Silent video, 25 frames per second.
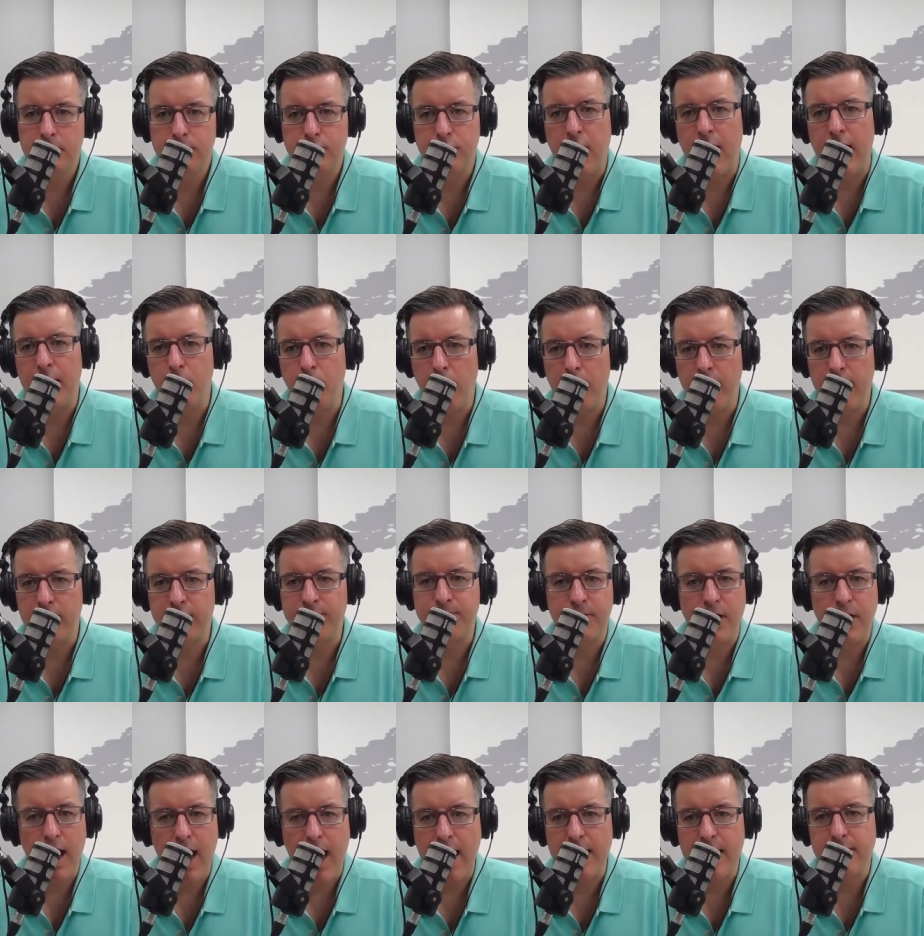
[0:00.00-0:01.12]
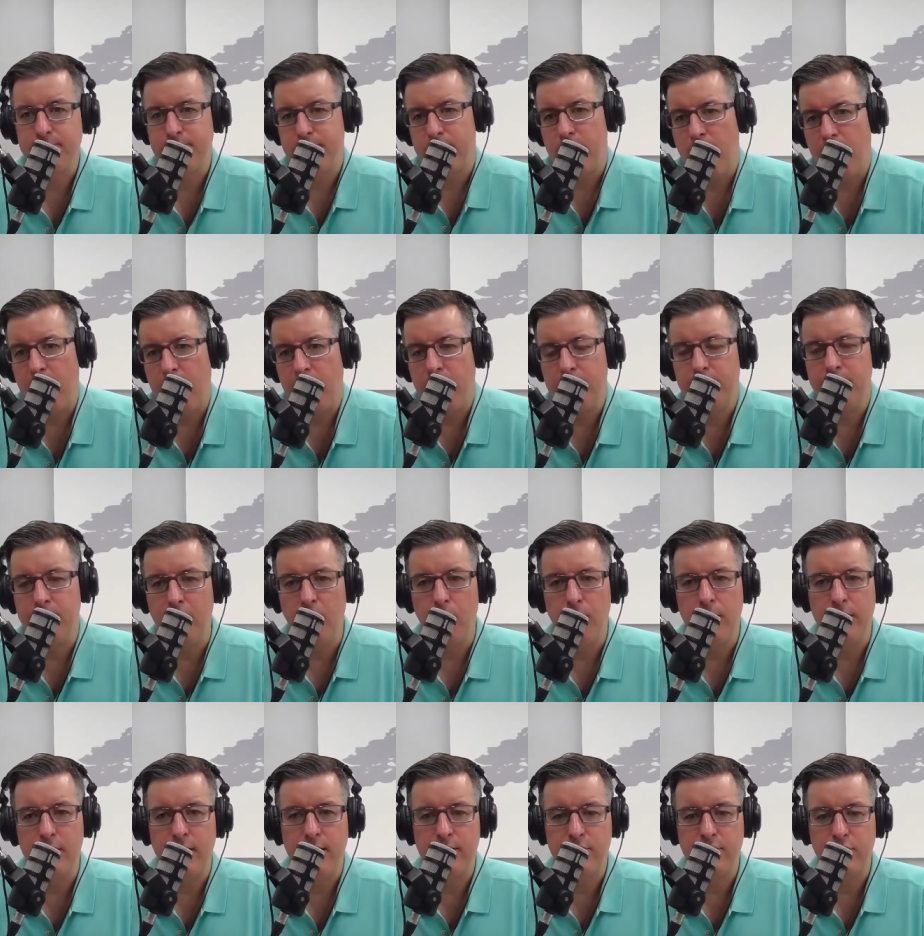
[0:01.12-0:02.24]
sideways, flat, uh, you know,
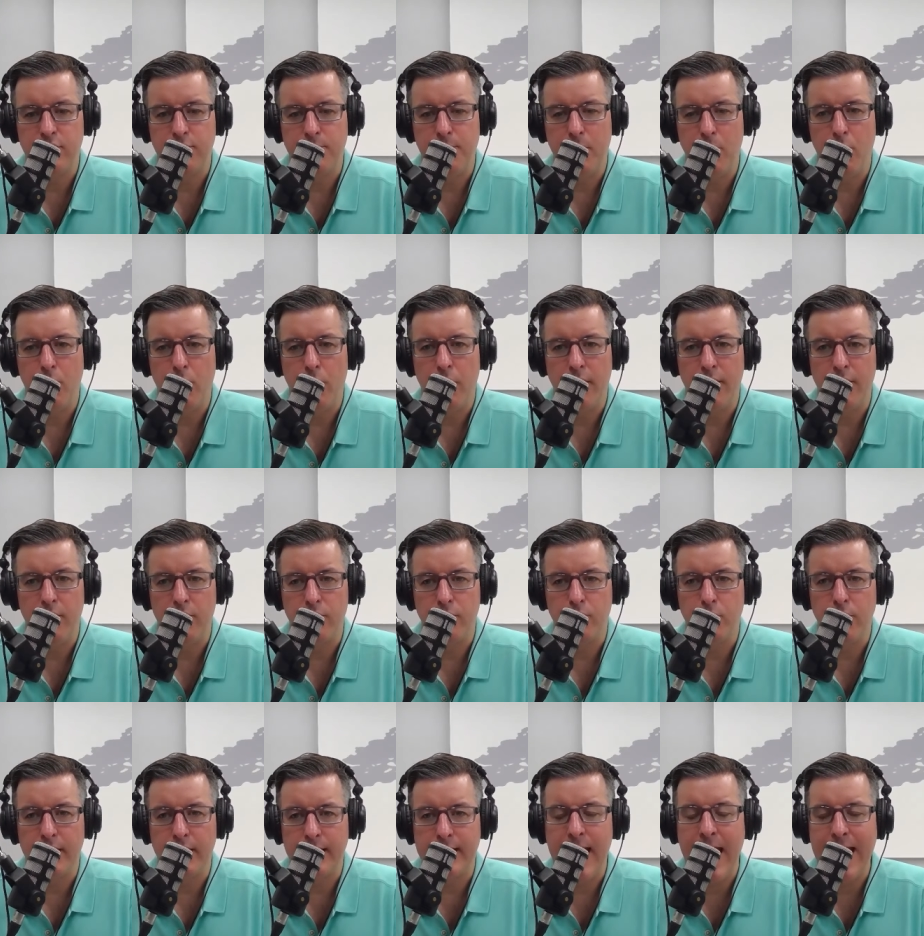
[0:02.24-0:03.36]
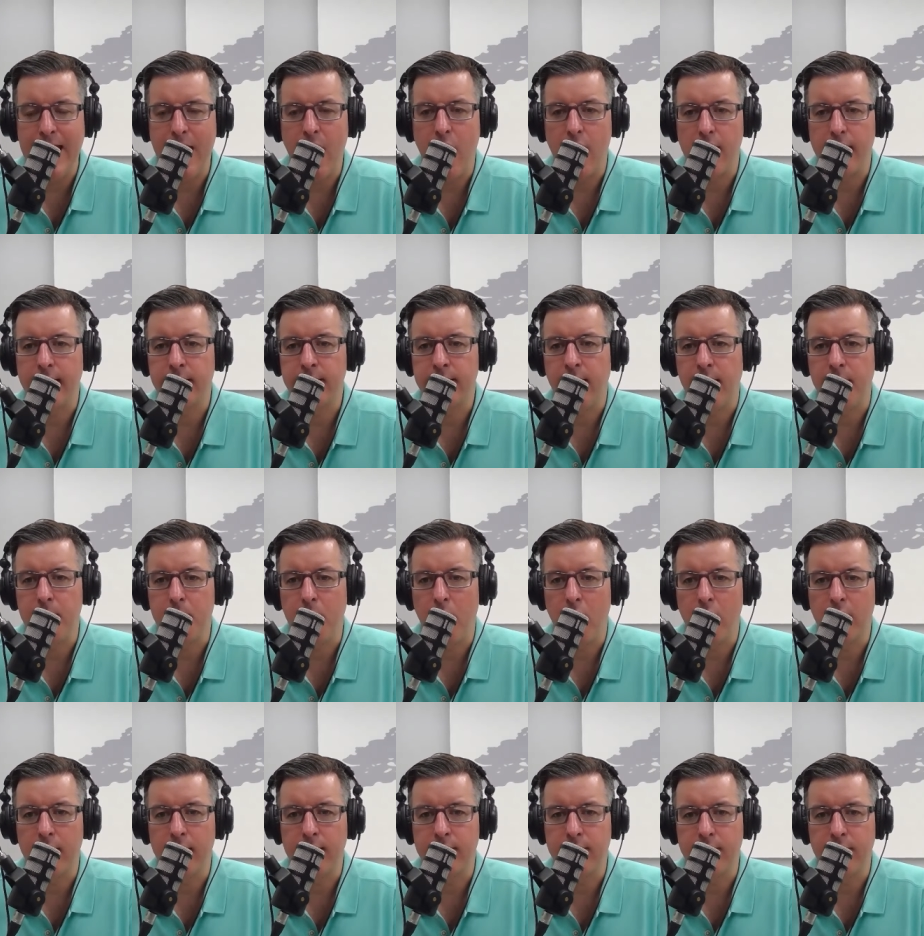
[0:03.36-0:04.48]
it, it's just been one of those really chaotic type
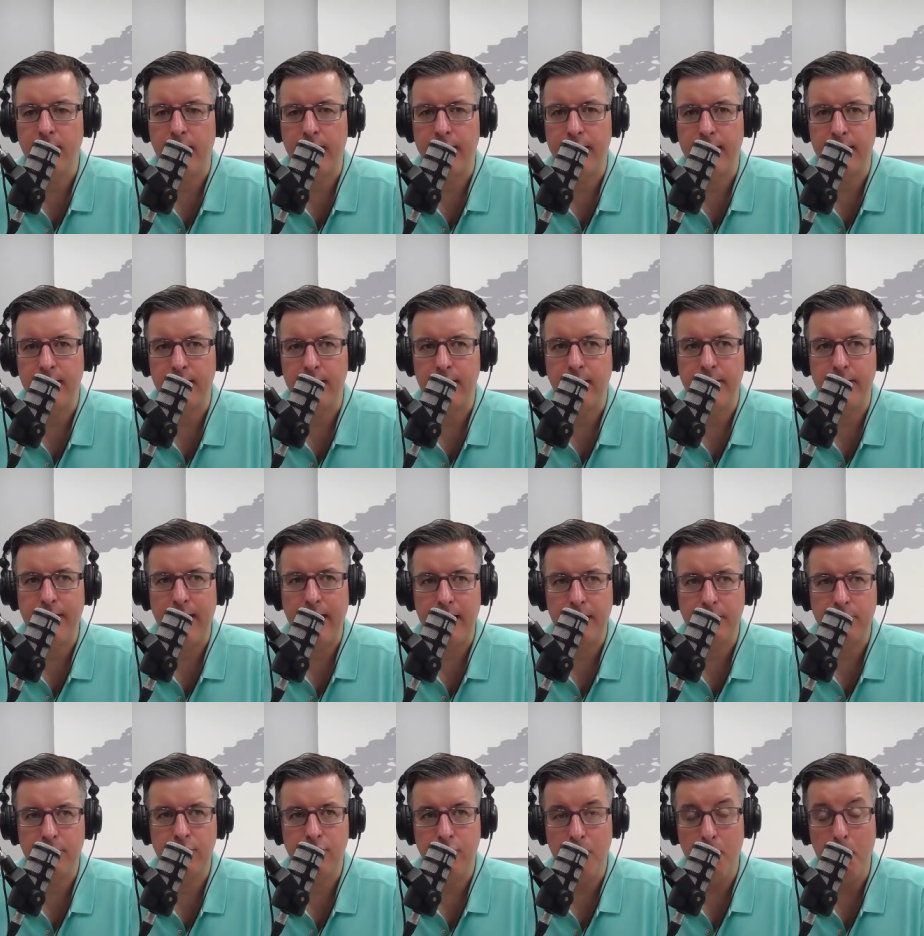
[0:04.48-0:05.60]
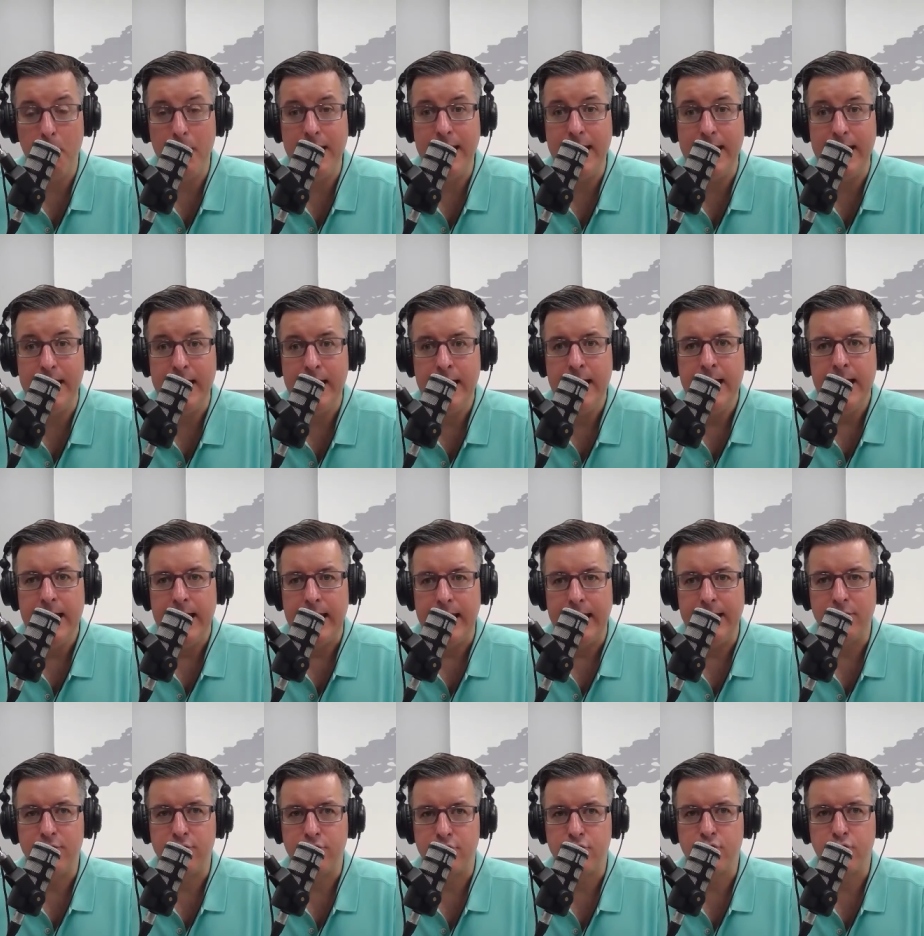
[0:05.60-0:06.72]
markets that I think, it, I, to me,
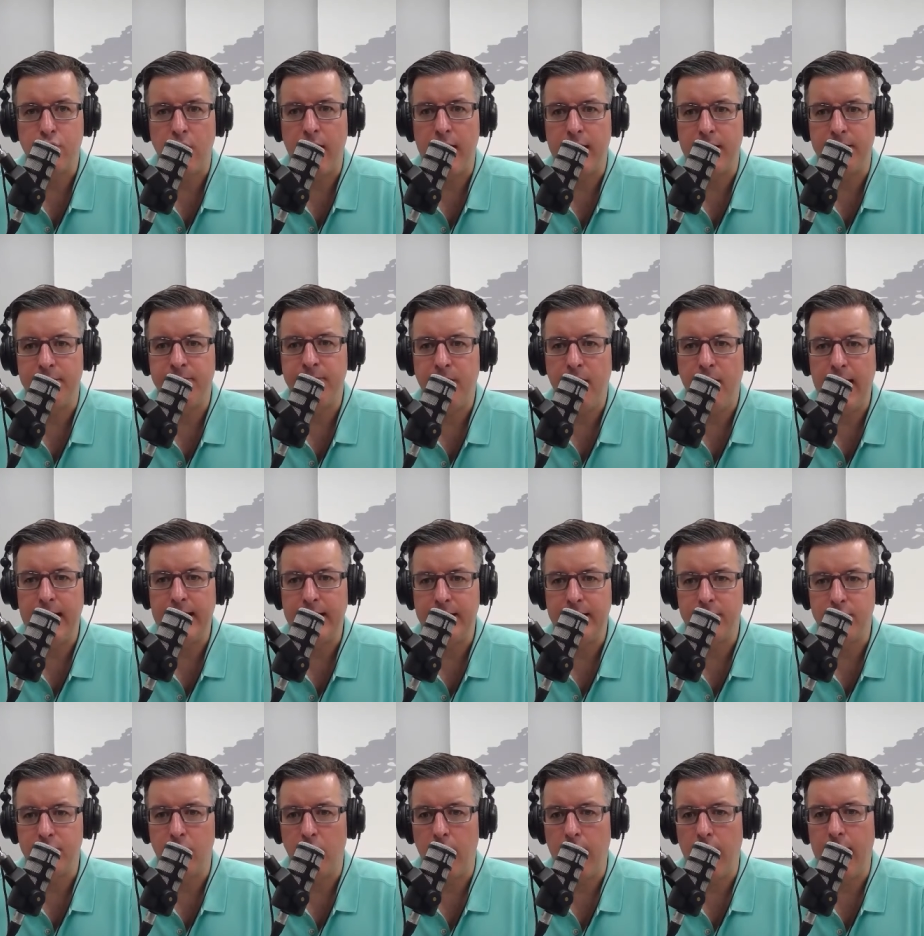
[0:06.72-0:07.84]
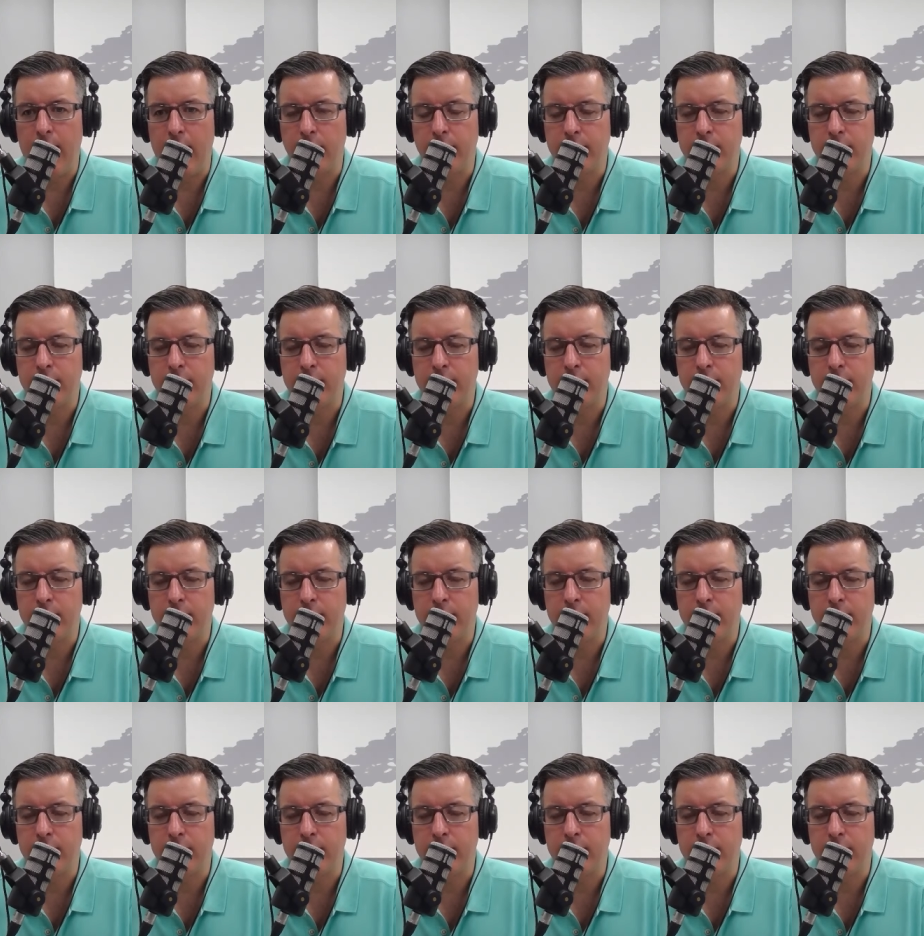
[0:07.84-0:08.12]
is just trying to find its ground.